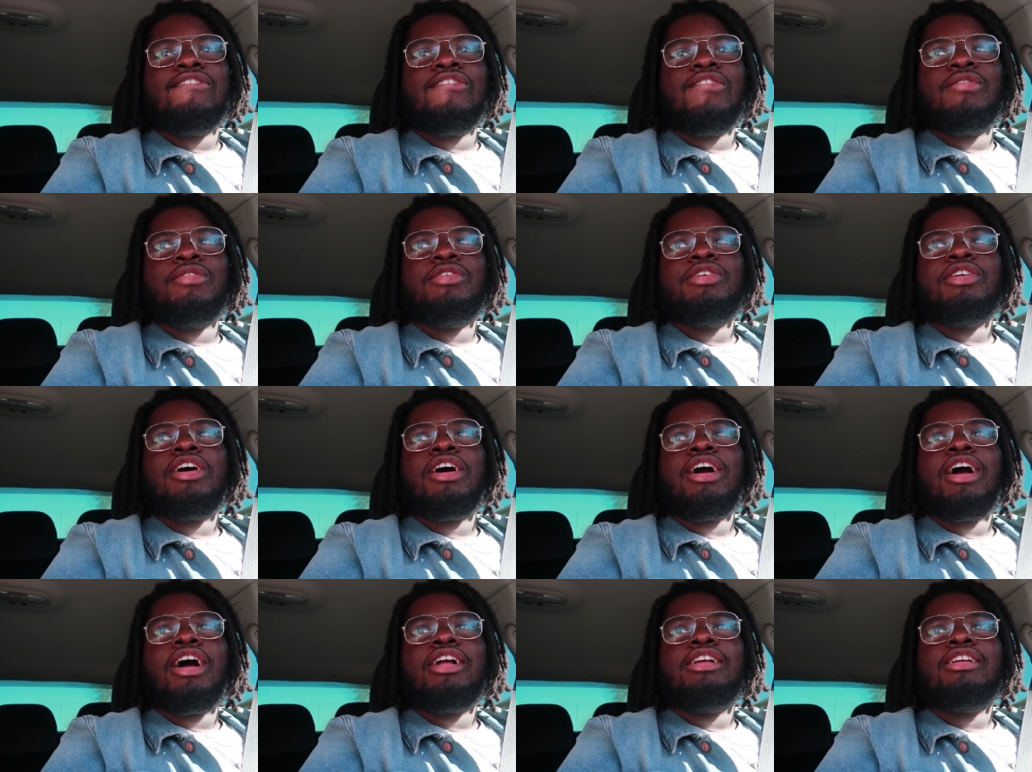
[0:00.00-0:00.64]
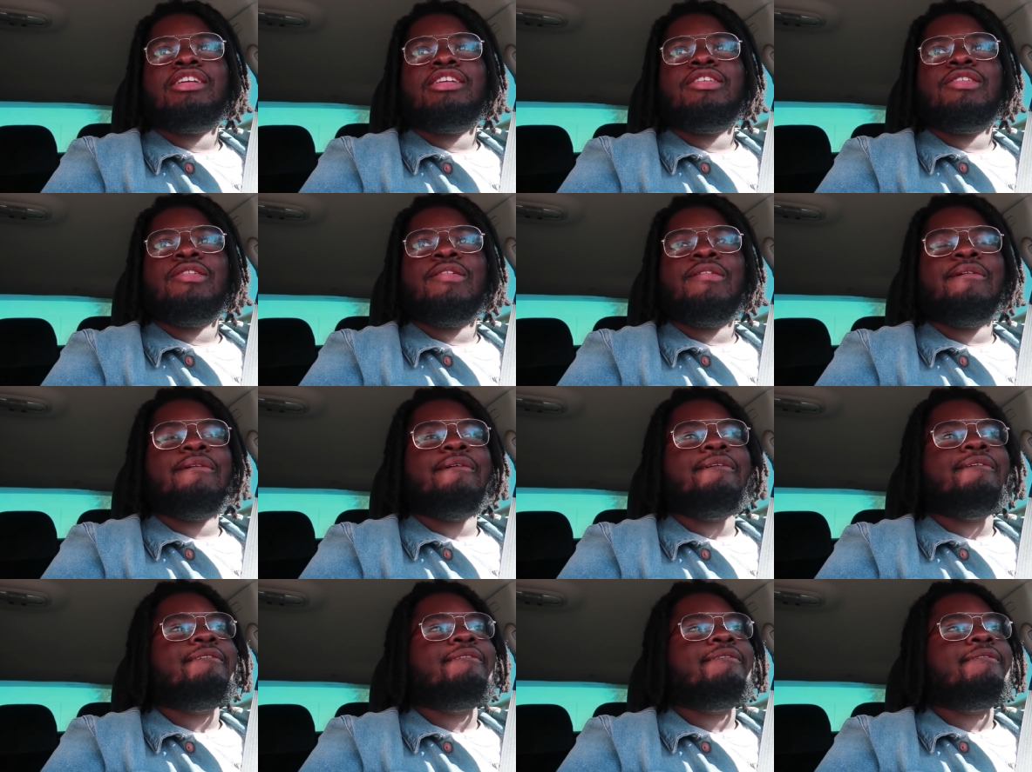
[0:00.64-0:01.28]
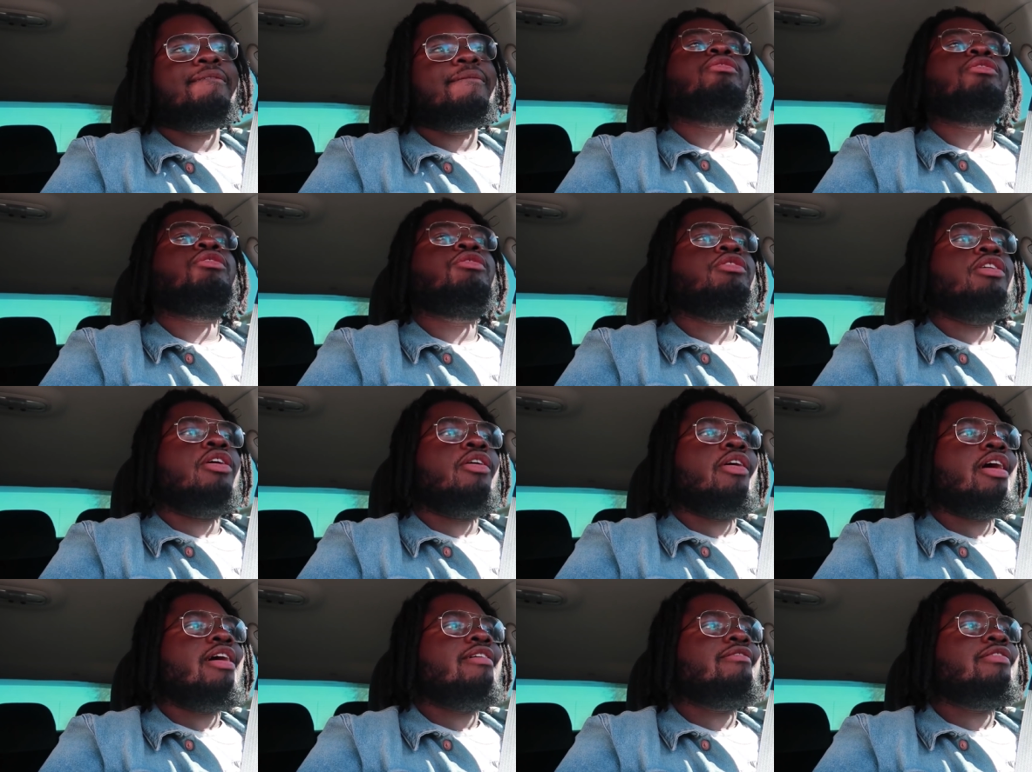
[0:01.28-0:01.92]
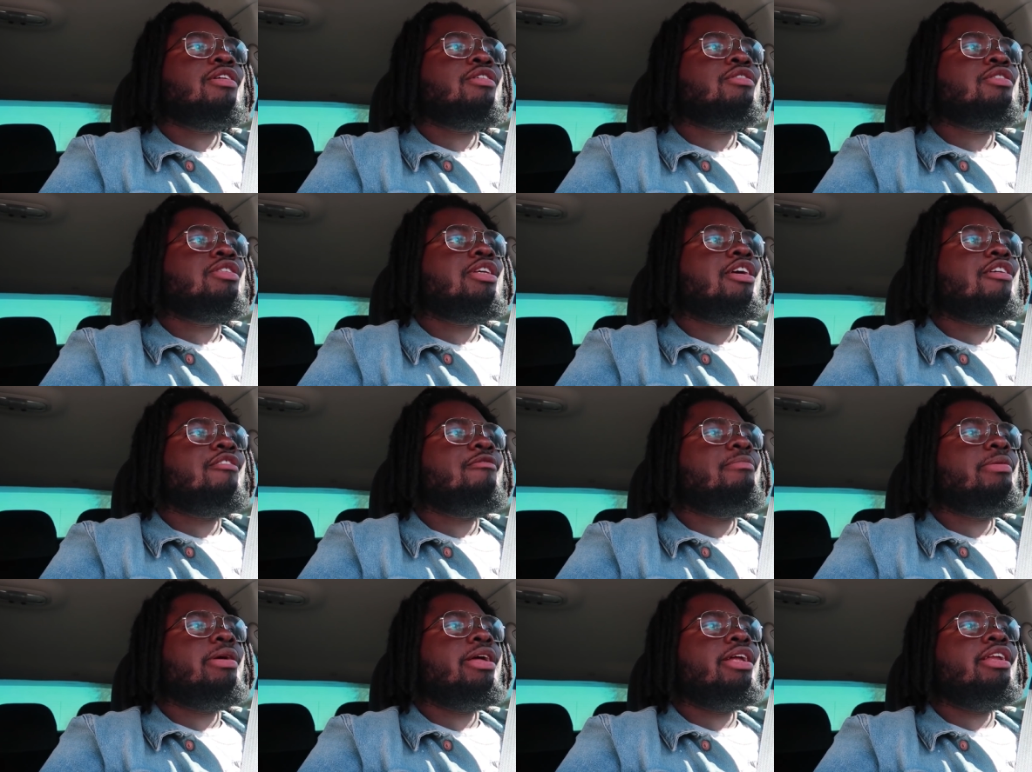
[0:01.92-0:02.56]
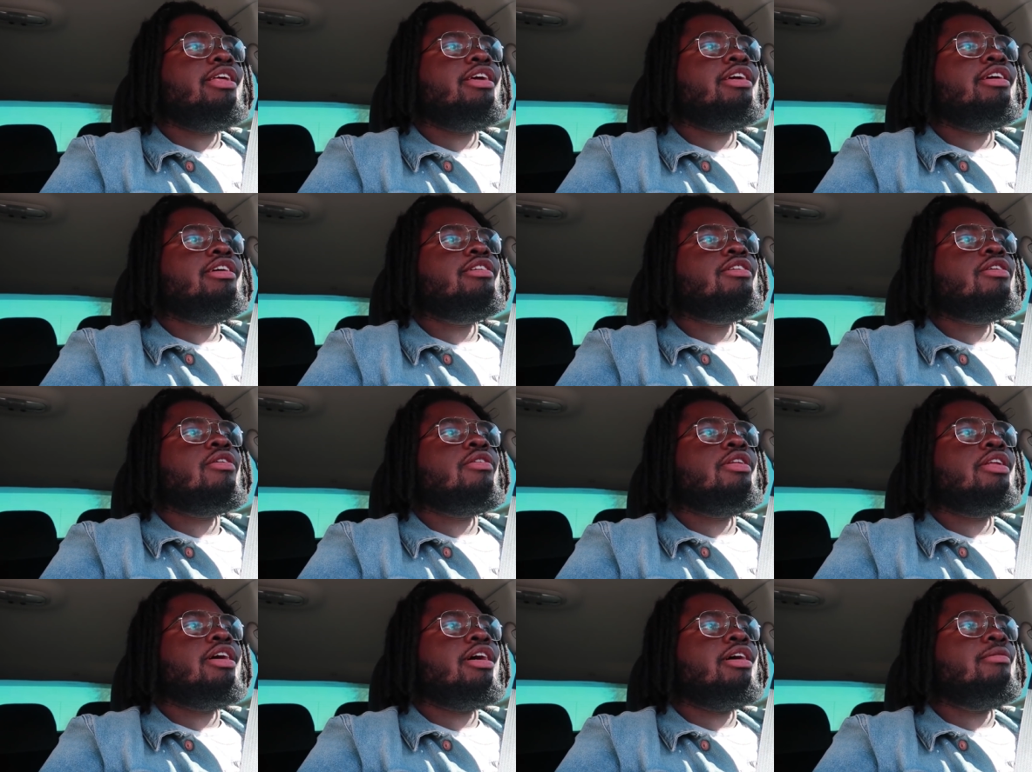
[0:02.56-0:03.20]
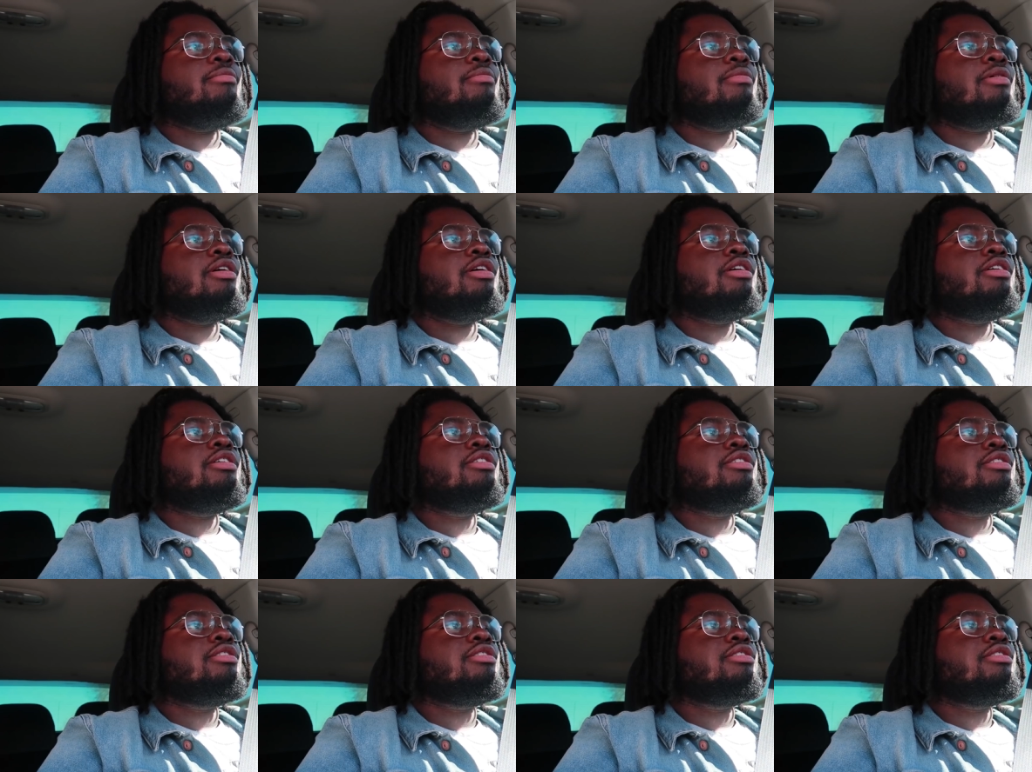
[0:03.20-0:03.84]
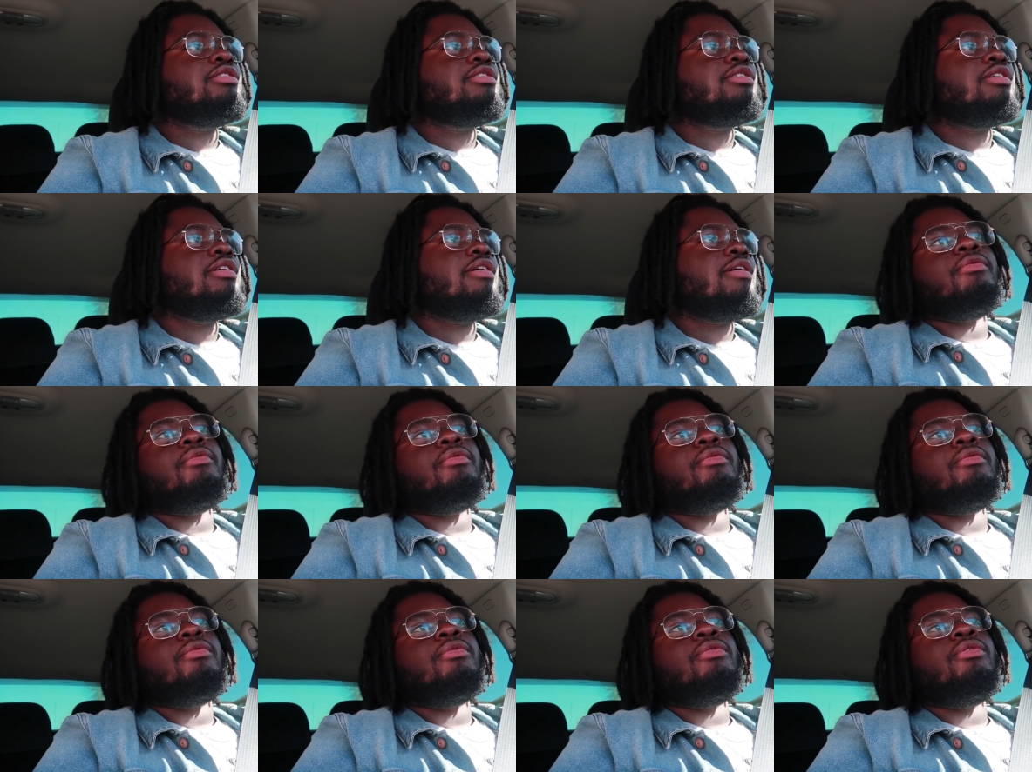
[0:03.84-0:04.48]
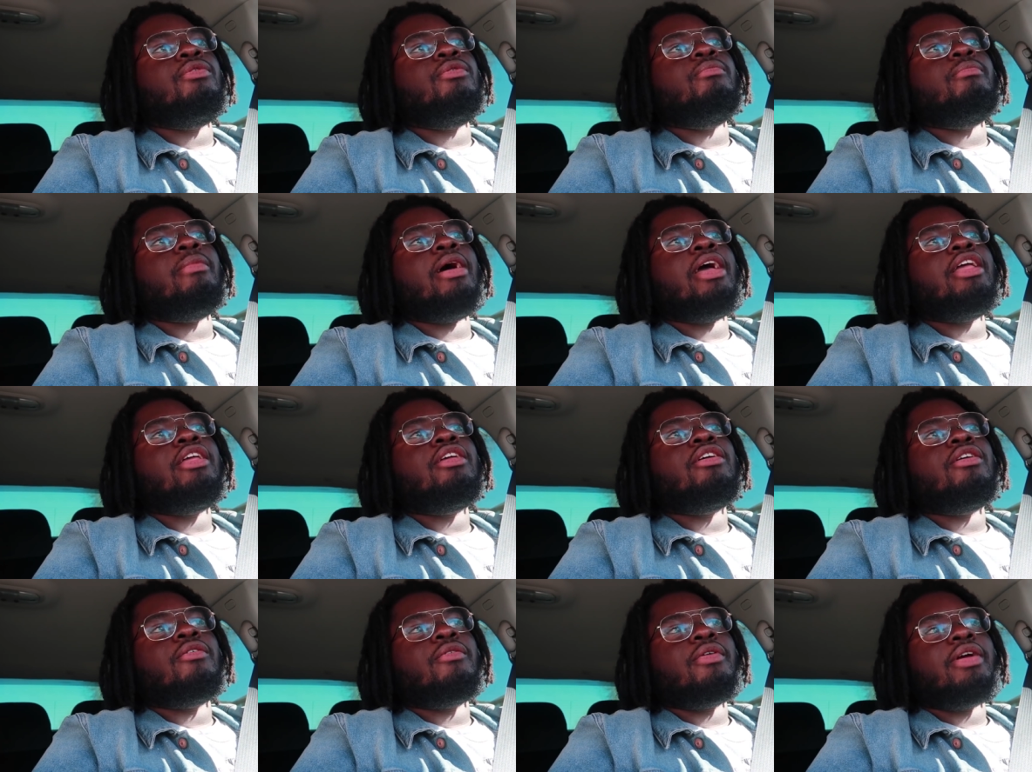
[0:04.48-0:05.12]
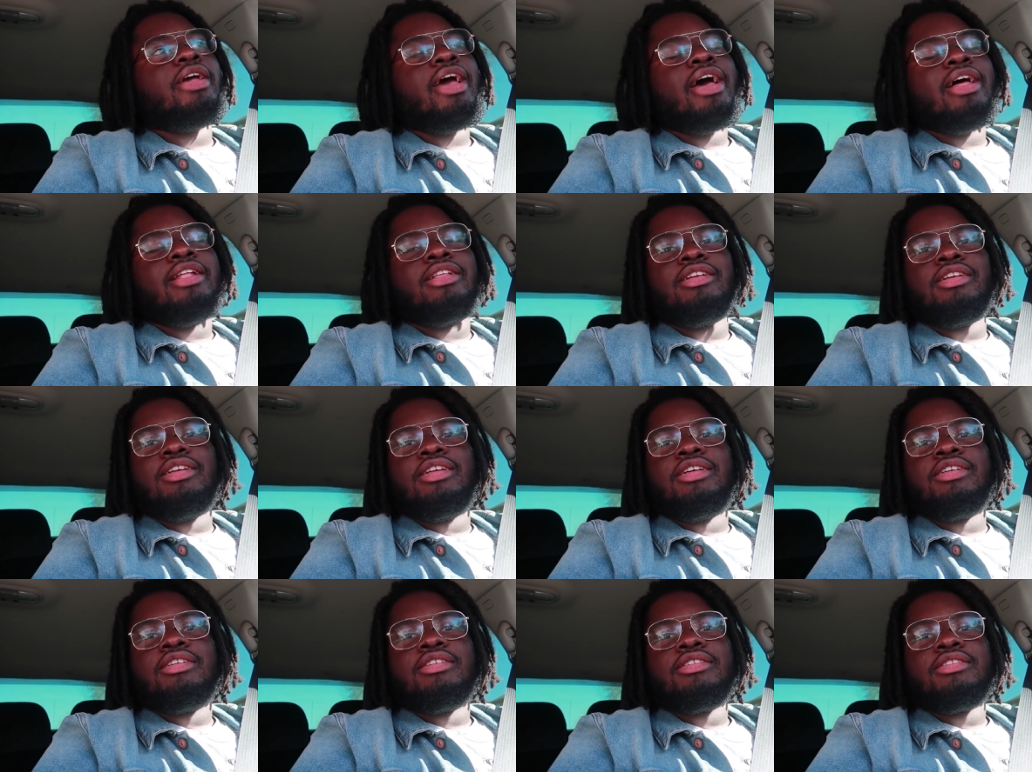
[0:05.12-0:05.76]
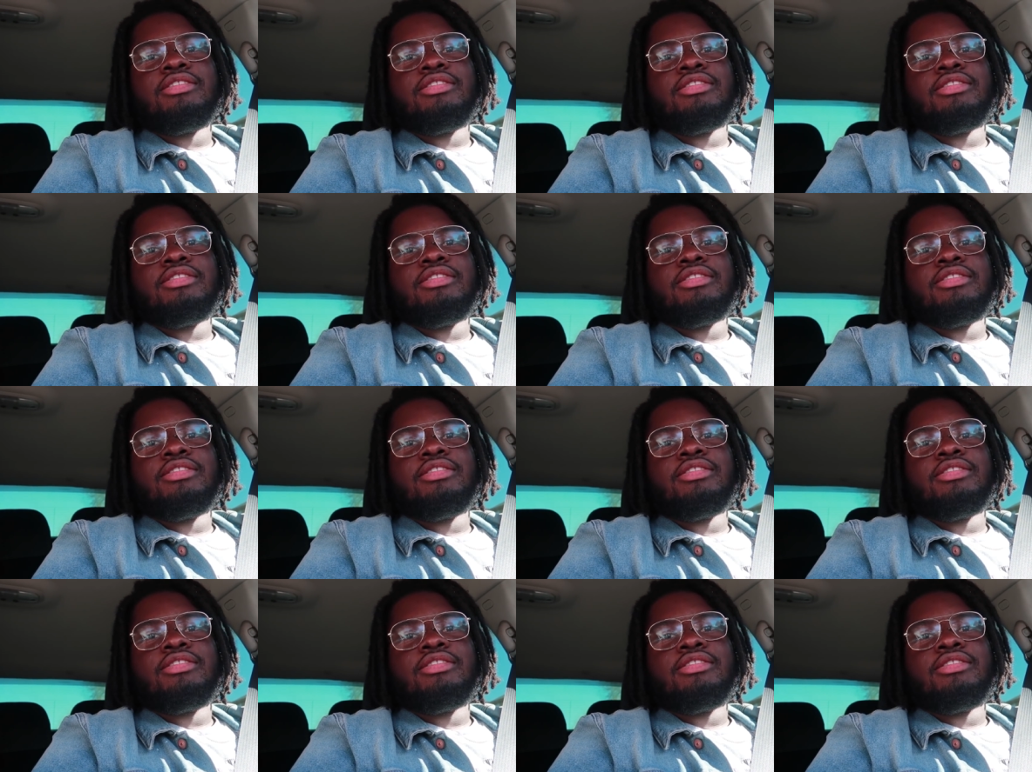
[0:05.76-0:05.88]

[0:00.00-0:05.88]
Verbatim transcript: Do what y'all gotta do. Don't, don't have no self-pity, no nothing, bro. You make your reality.